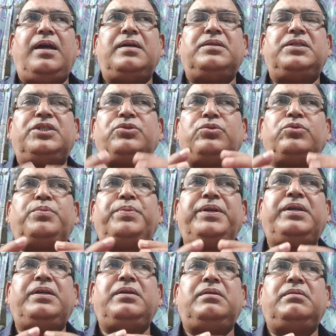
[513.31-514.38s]
this should
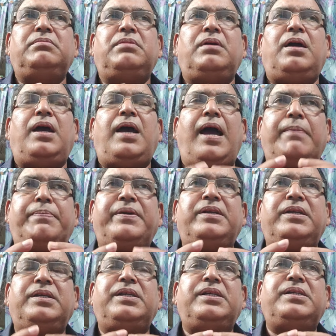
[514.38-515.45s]
be happen
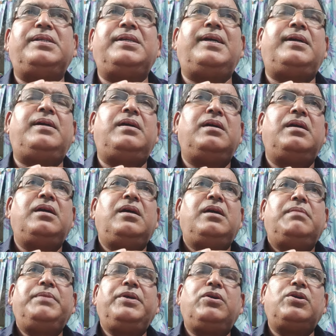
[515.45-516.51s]
in India,
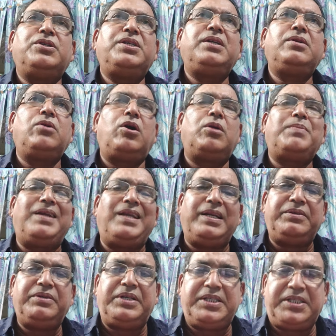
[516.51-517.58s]
because in normal
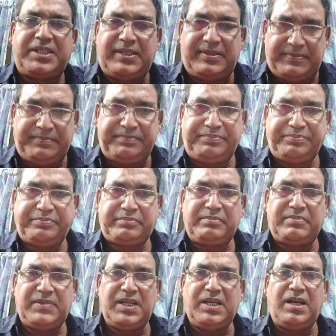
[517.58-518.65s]
education,
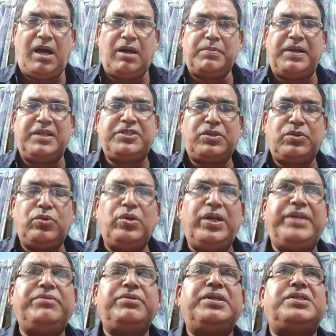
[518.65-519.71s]
in normal school
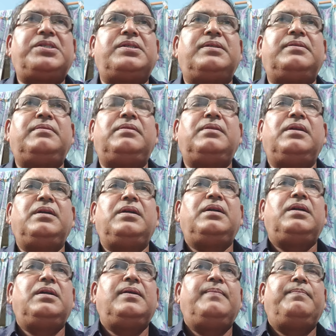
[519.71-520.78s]
education,
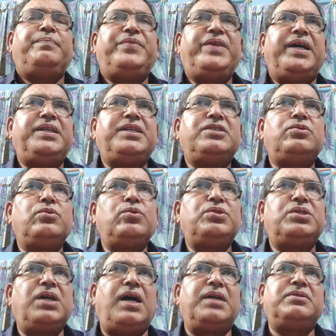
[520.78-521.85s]
there is no
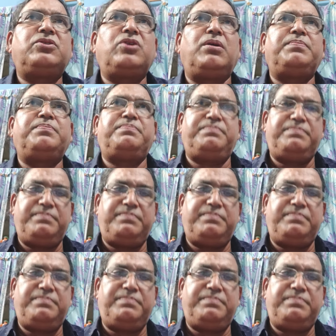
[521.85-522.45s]
chance of